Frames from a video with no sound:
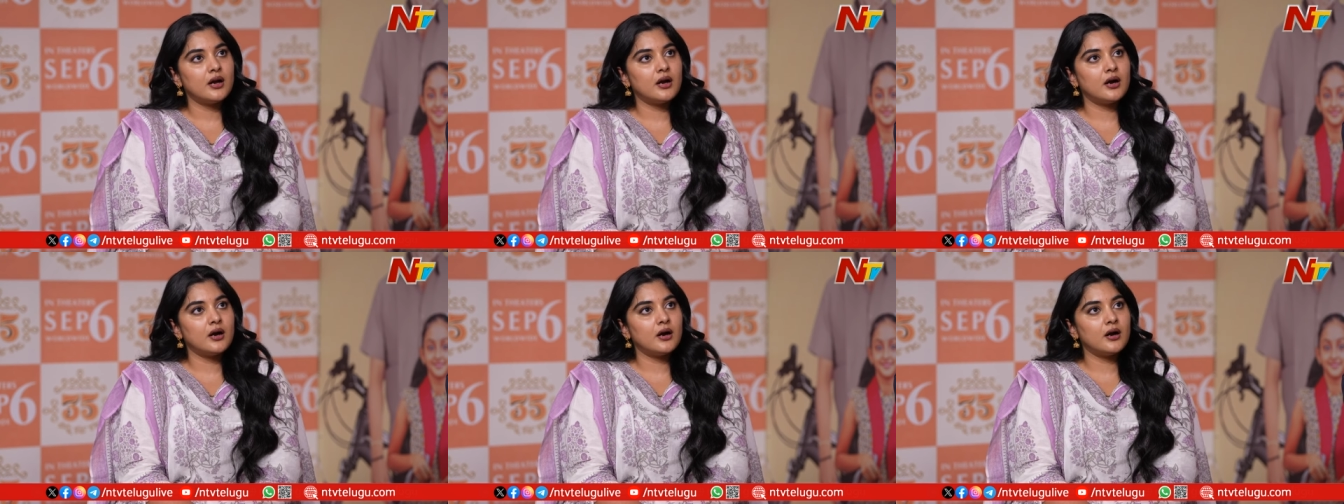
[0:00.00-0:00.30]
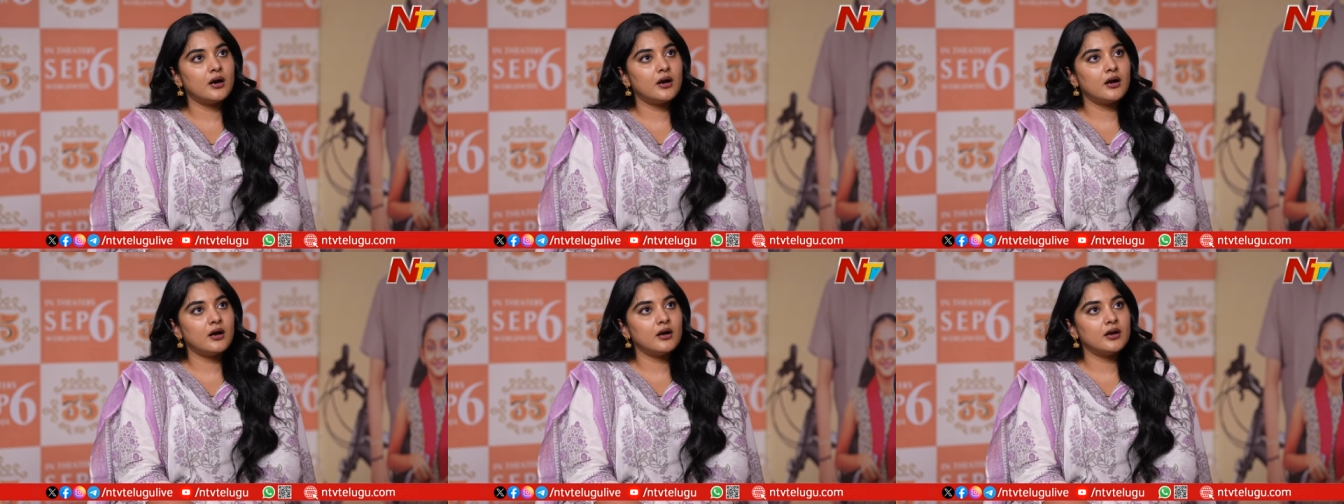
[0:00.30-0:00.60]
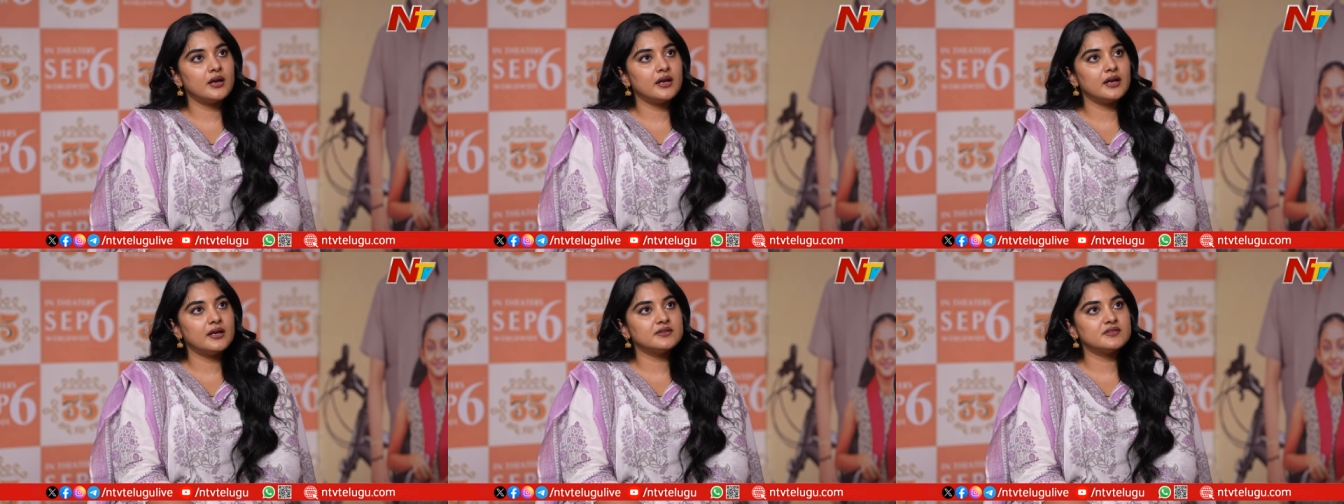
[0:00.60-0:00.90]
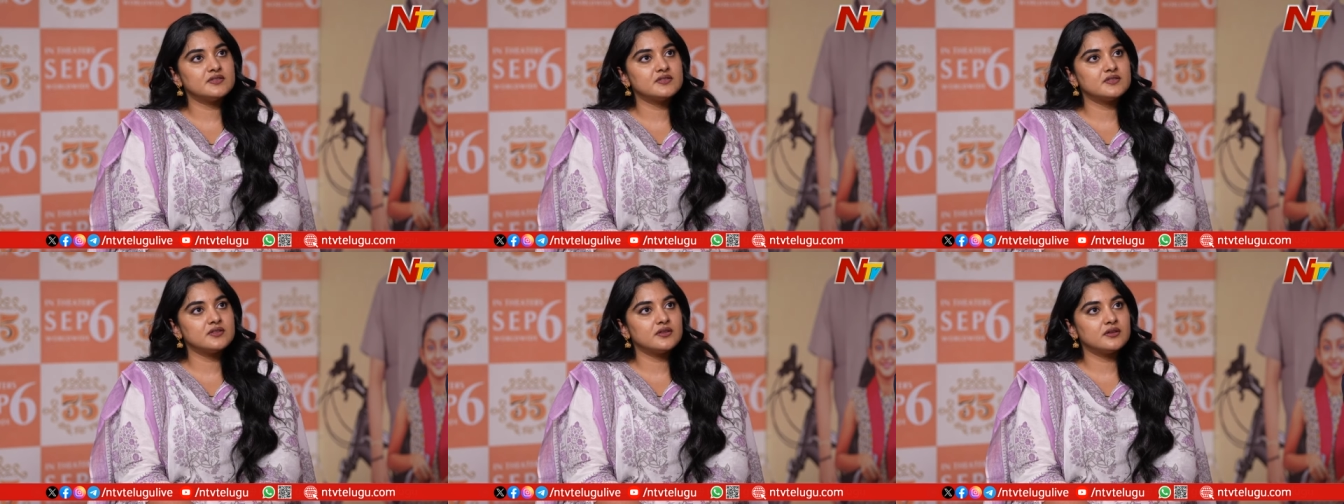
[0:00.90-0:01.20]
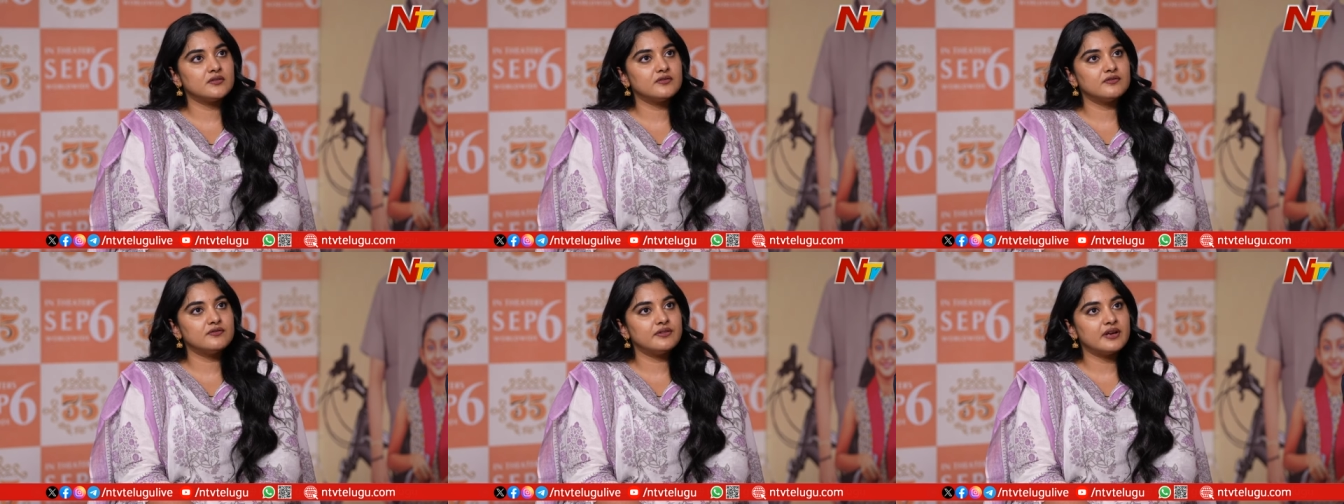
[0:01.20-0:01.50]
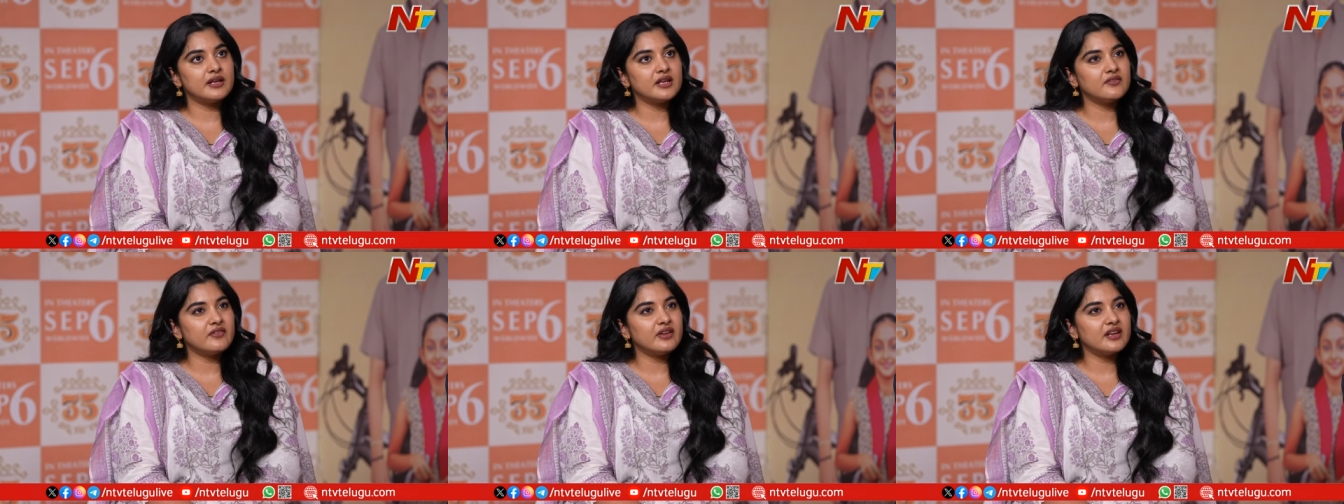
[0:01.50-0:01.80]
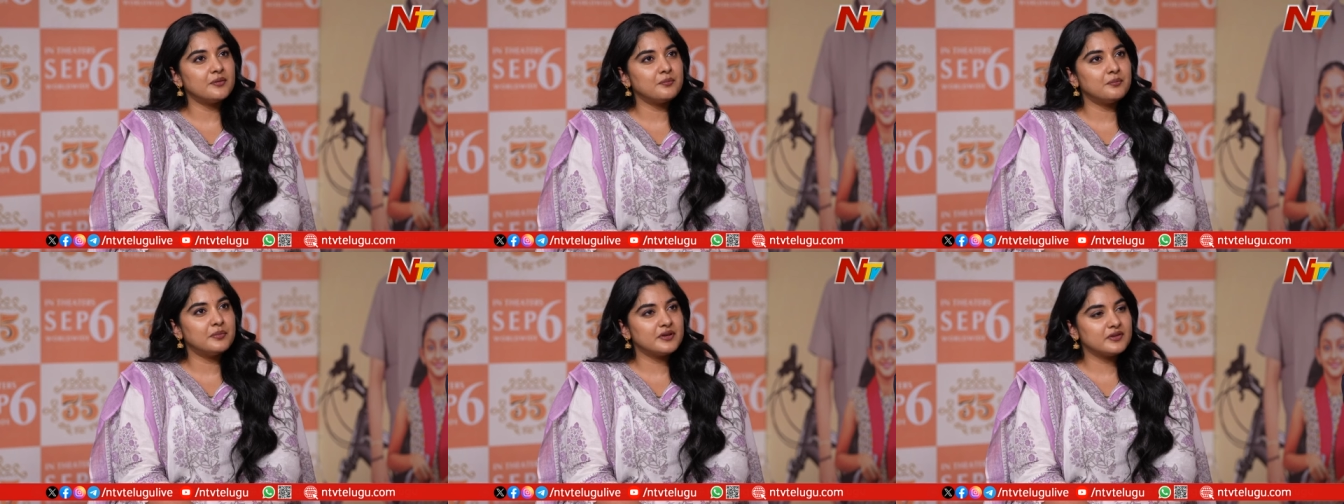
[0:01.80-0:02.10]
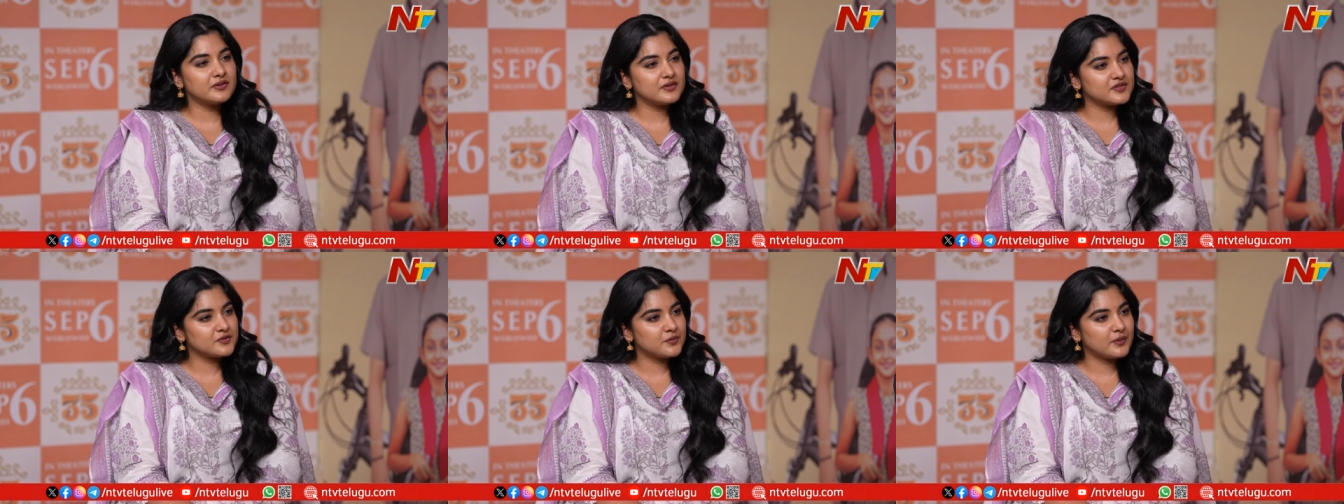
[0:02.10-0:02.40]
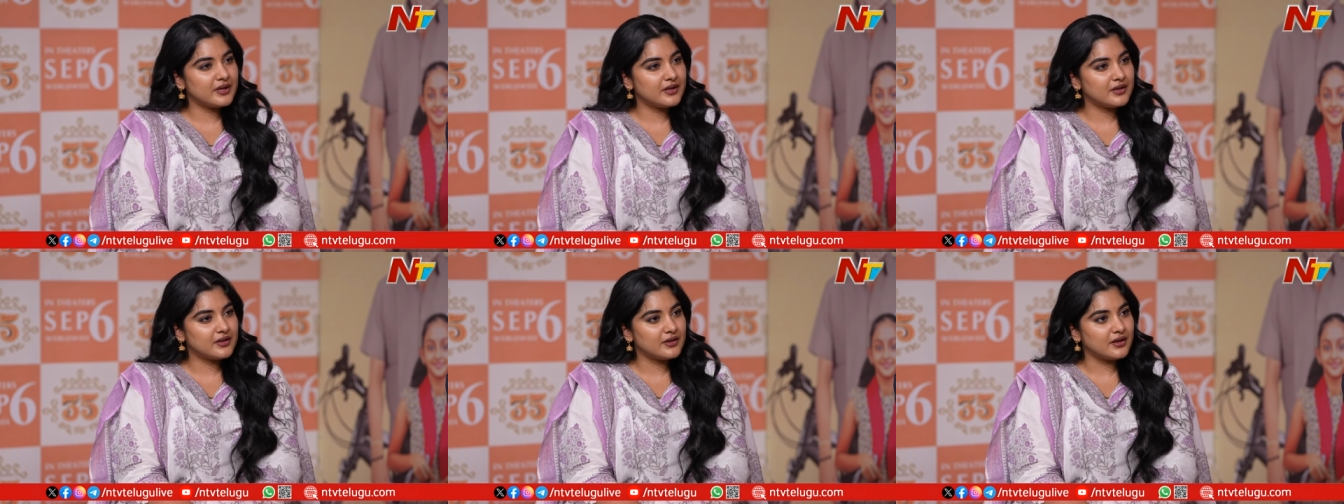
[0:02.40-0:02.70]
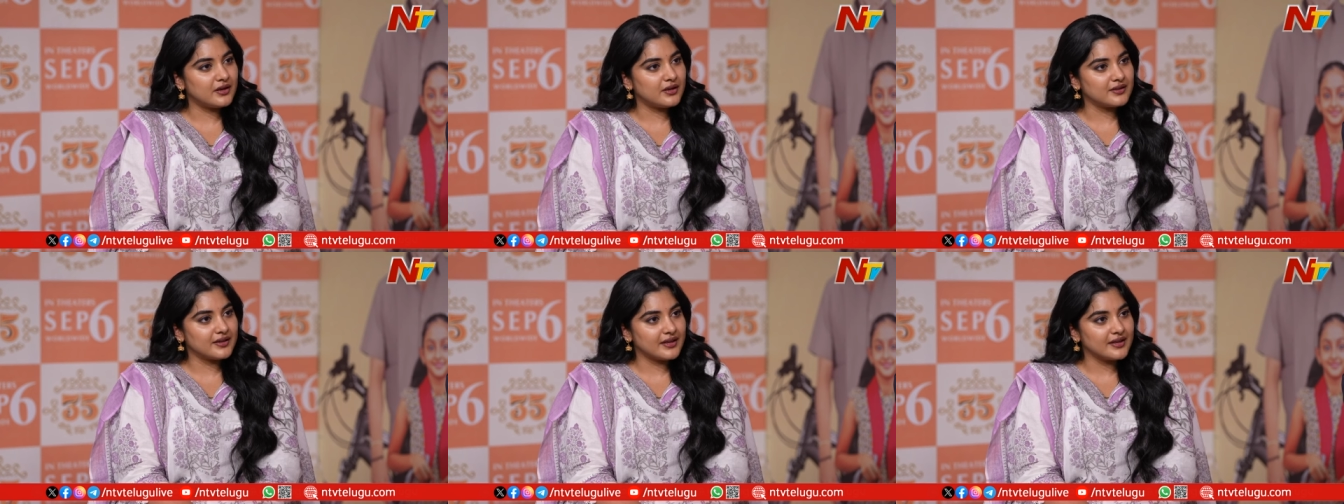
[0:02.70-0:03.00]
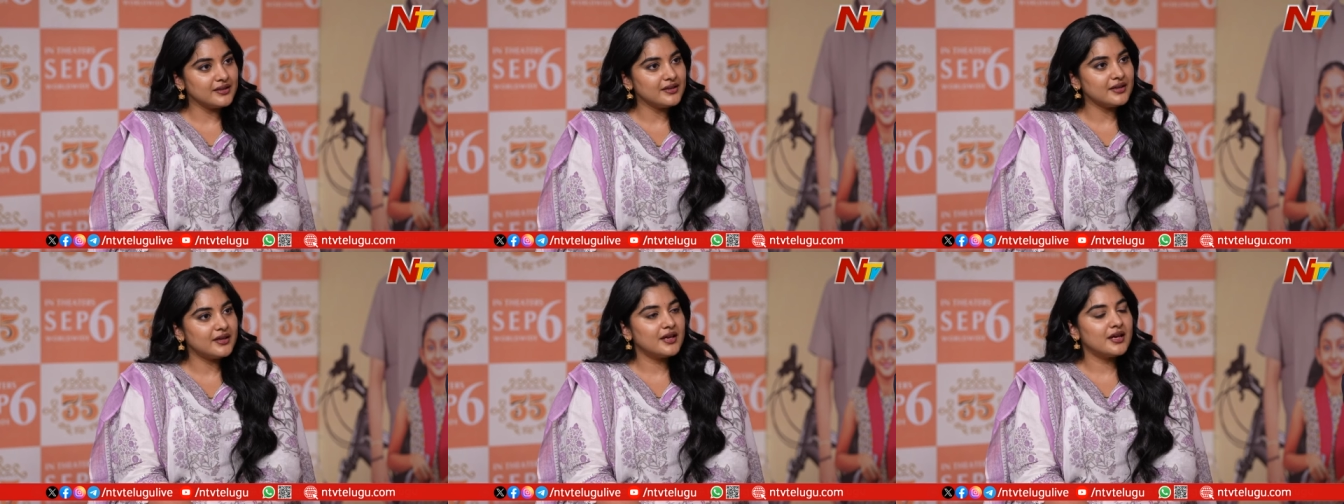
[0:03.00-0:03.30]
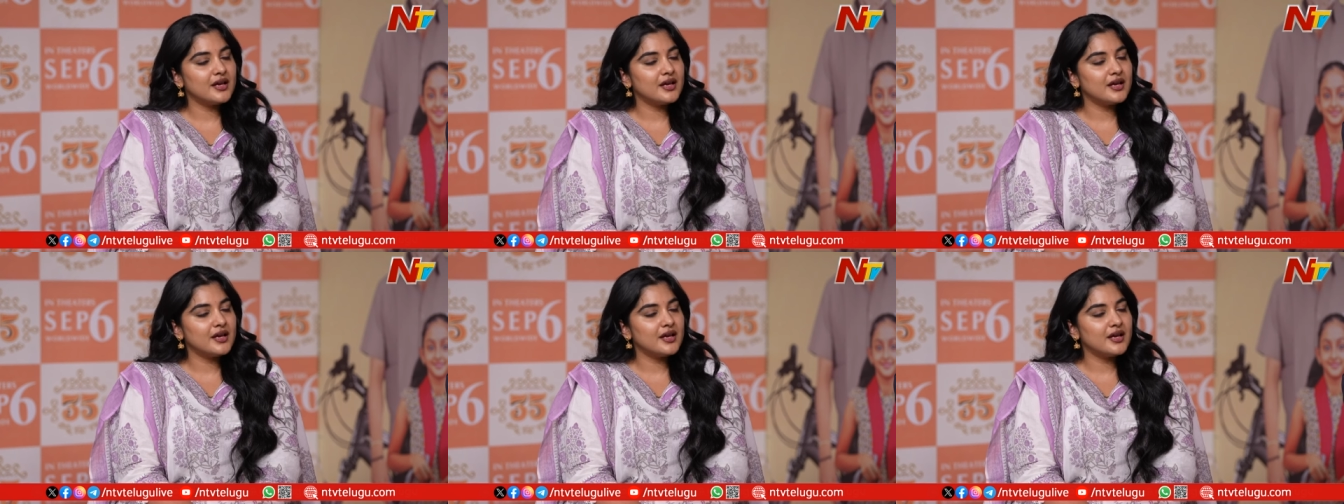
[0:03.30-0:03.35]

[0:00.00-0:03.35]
Uh, it's a very very bittersweet uh, thing